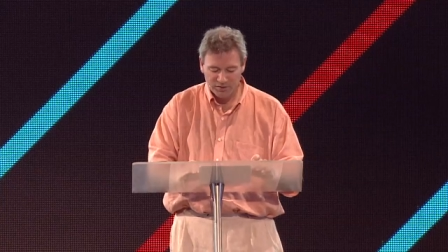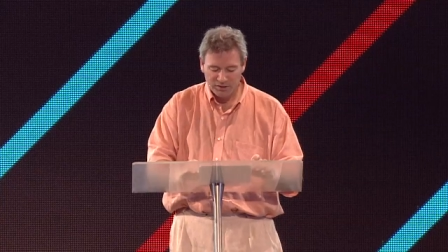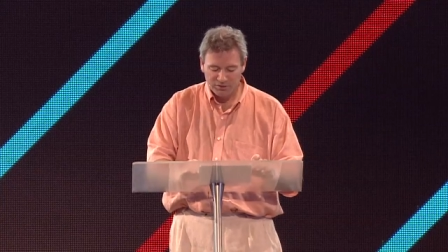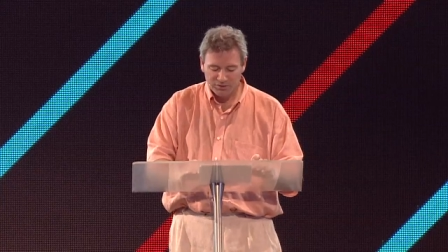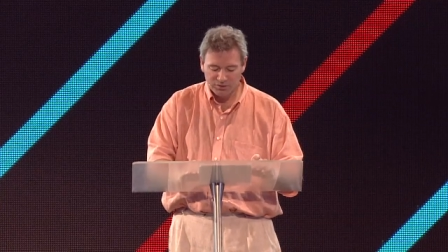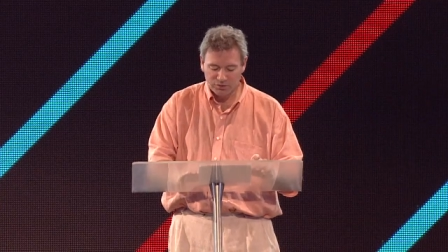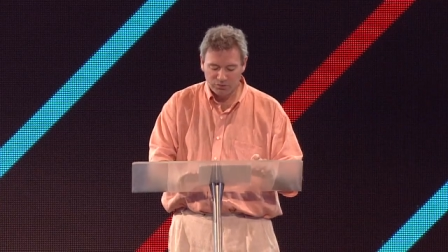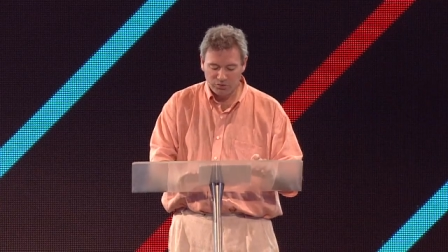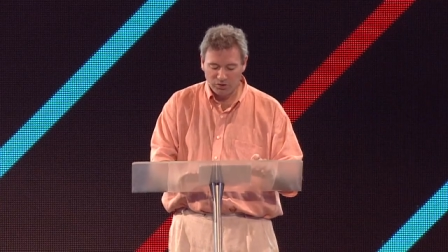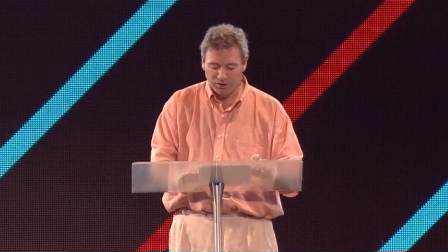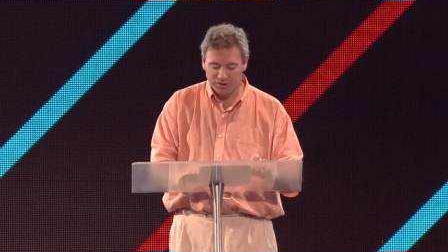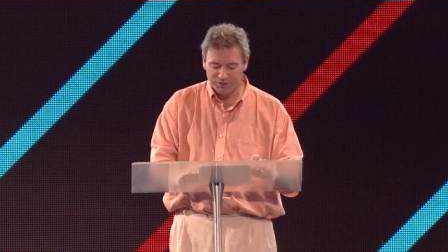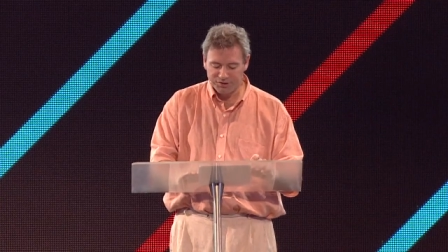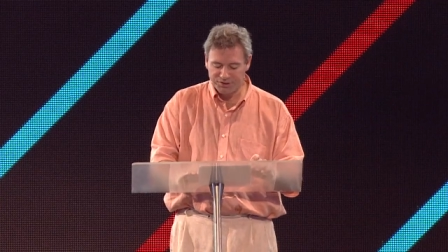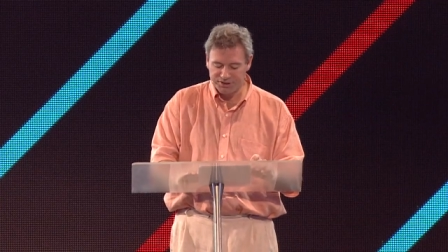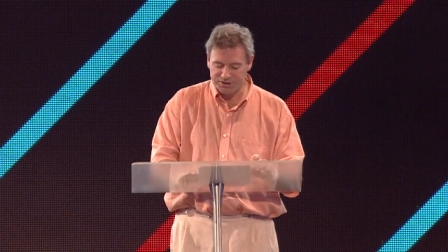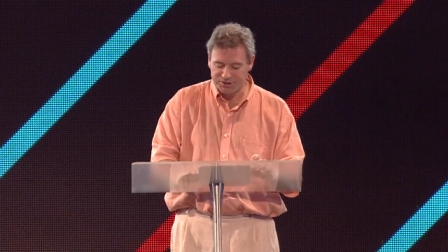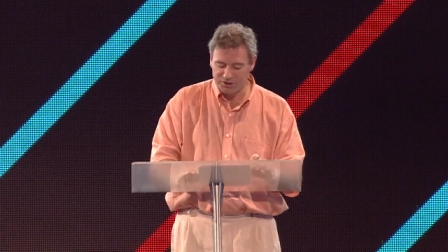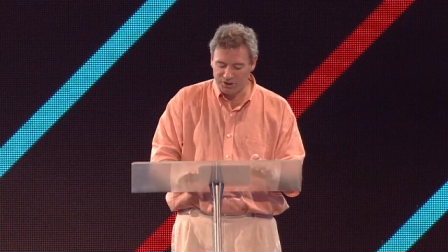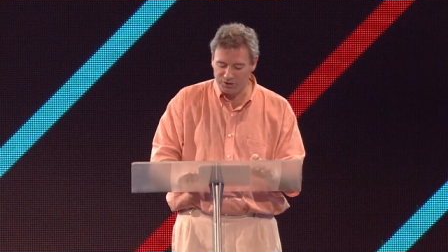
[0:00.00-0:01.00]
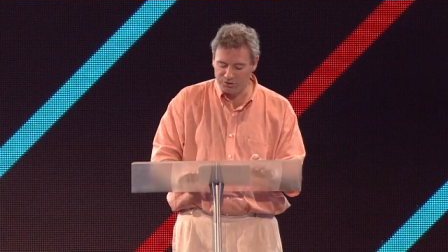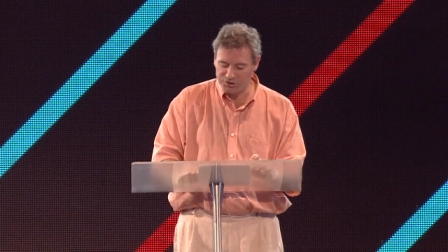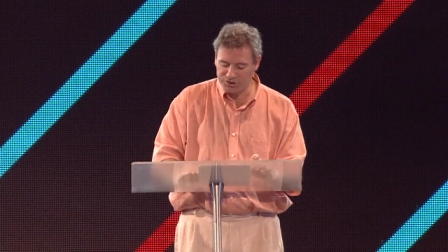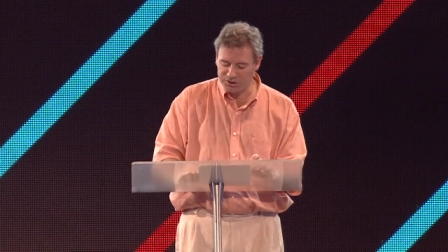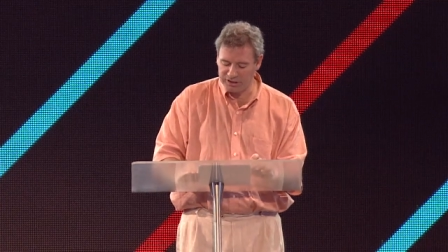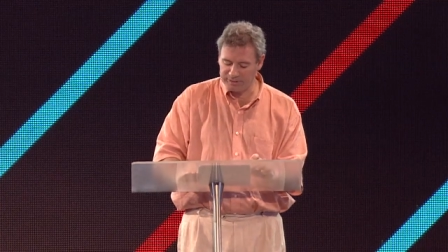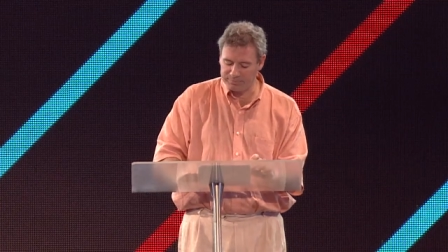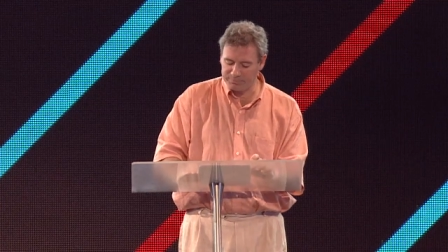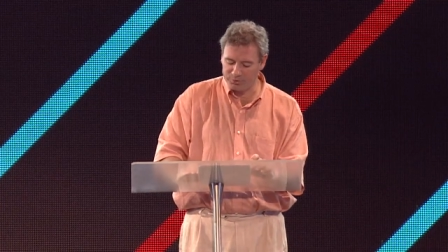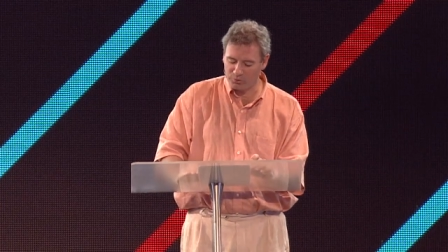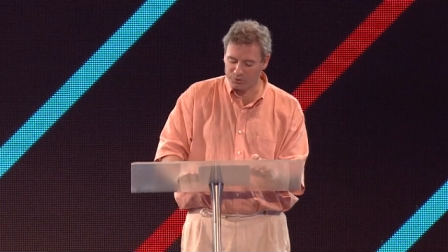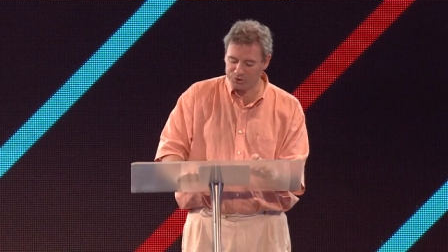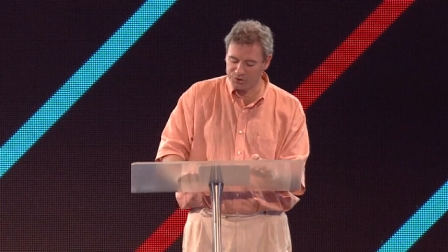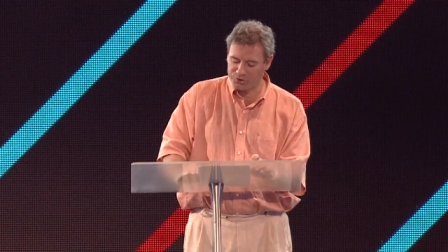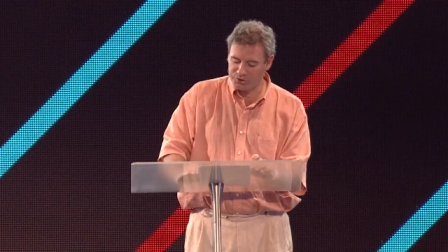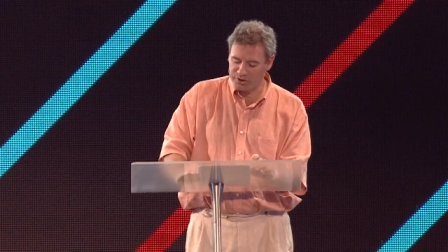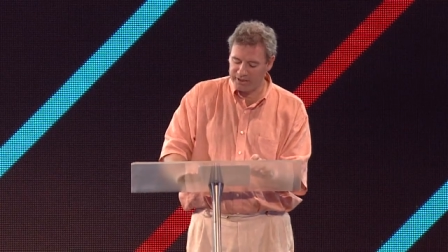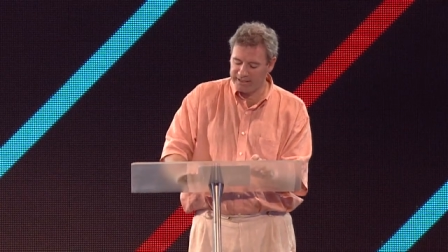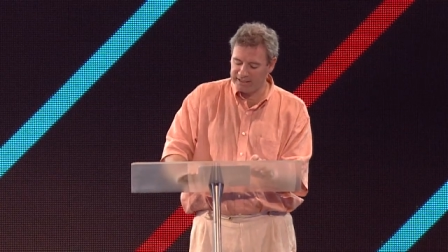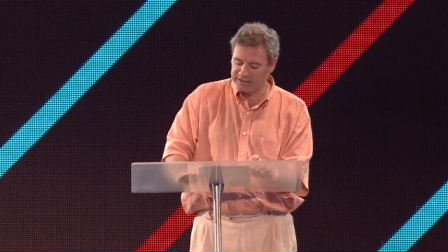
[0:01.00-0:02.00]
The cross is usually
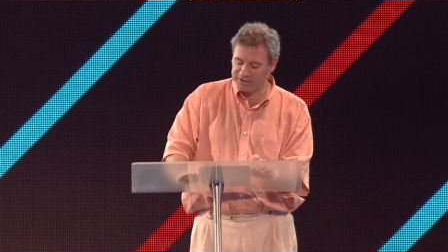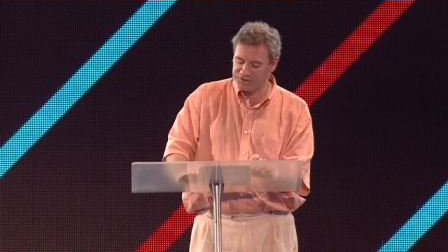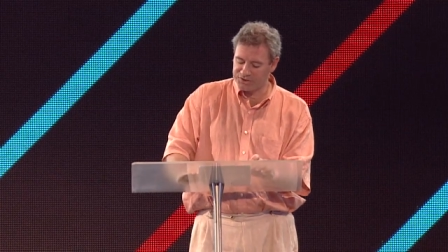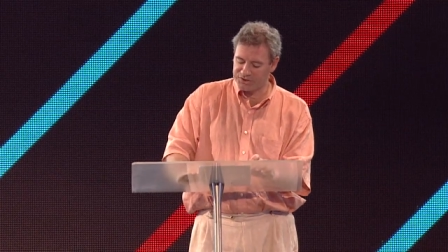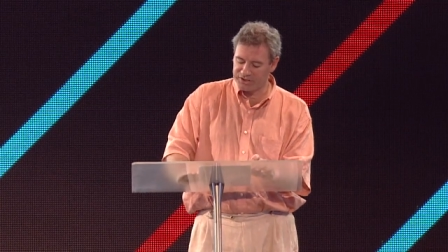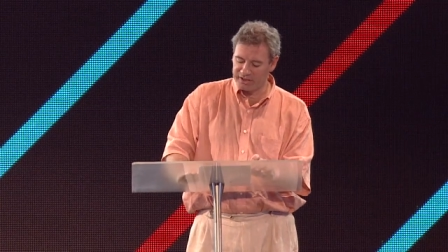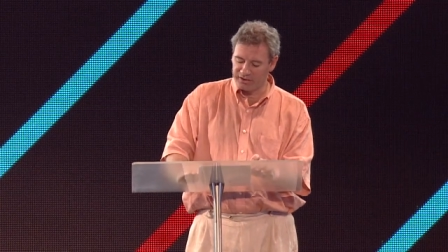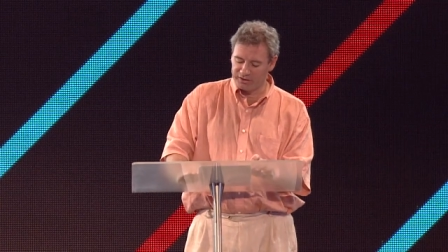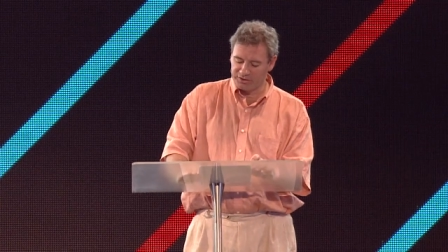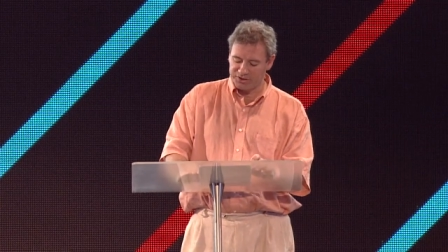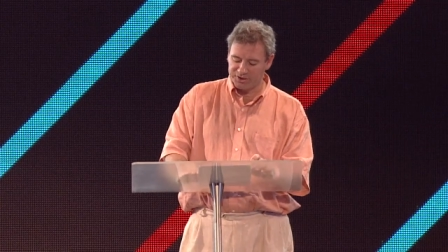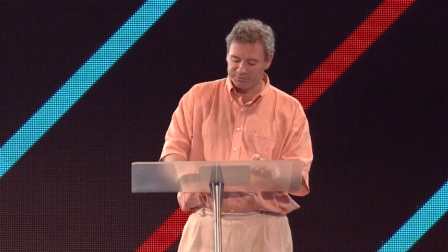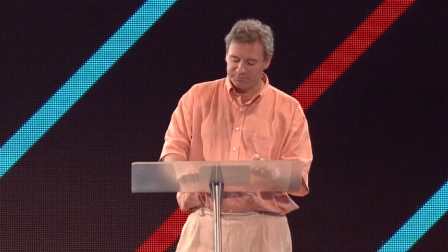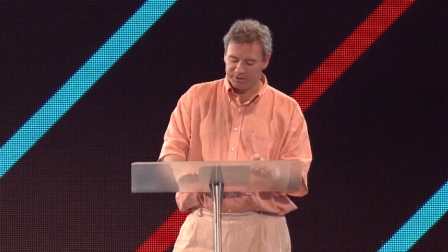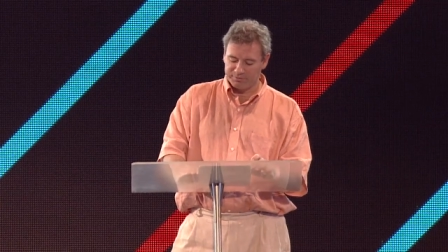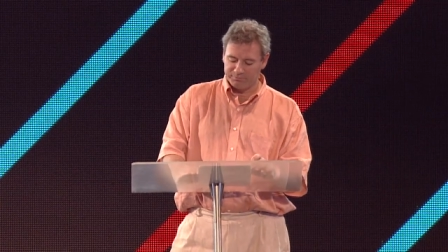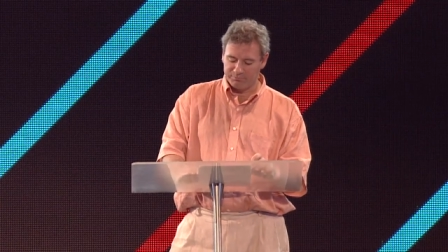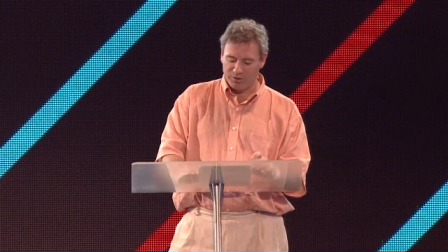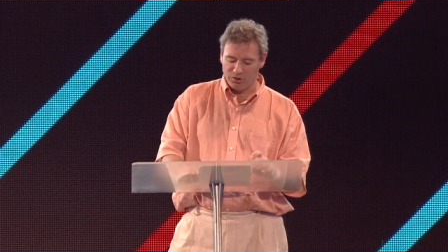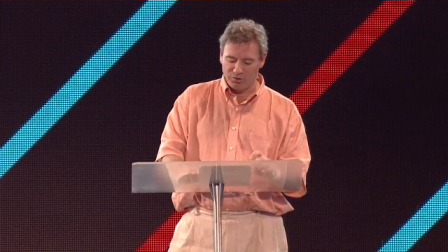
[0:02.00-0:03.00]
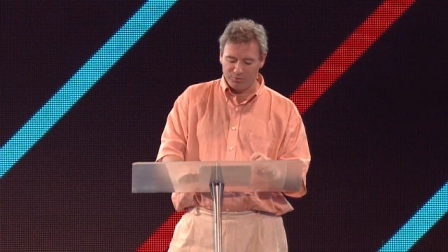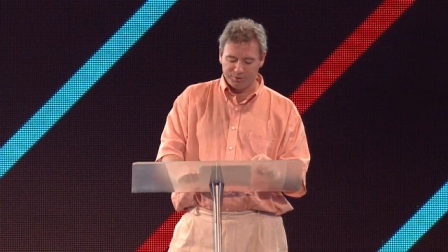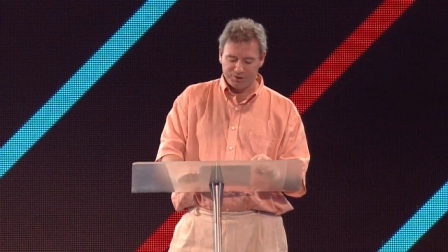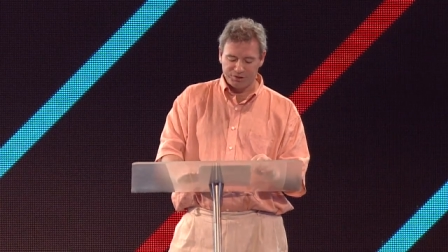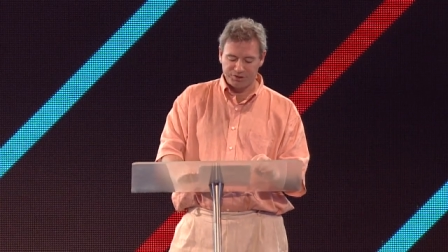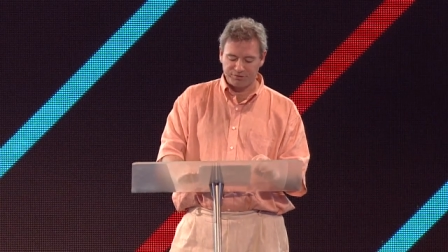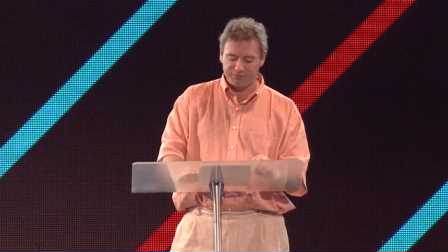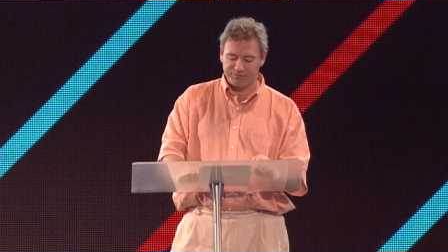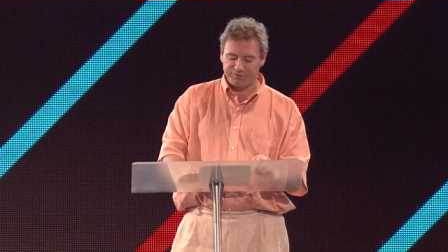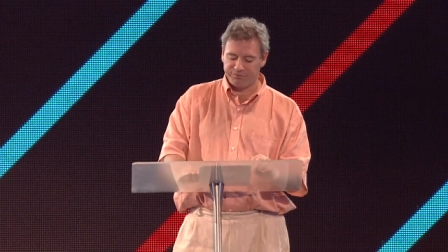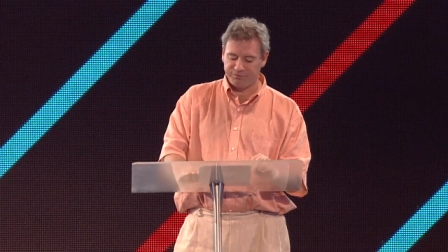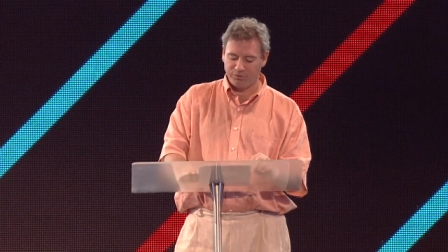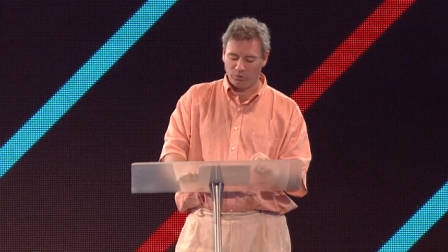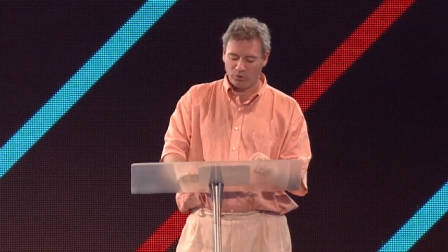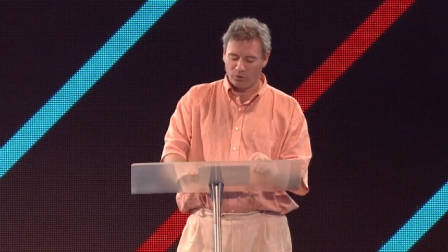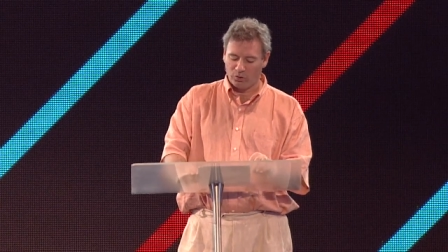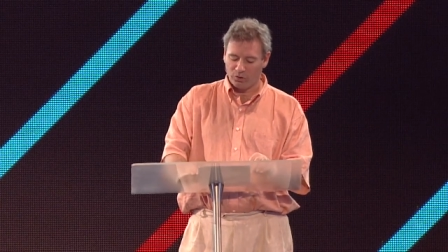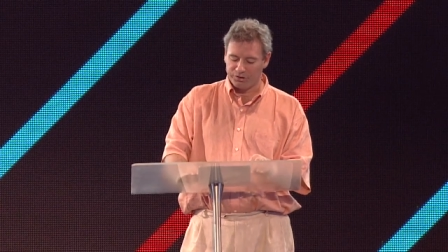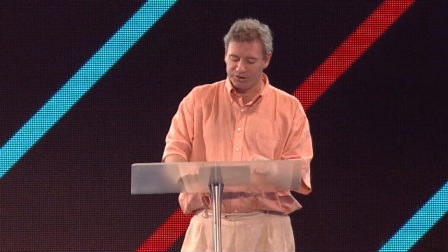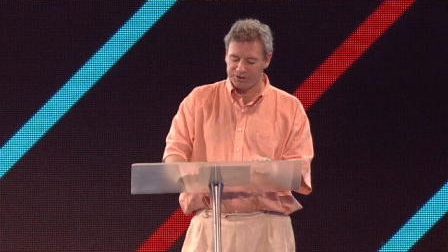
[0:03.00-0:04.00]
portrayed as the ultimate moment of for,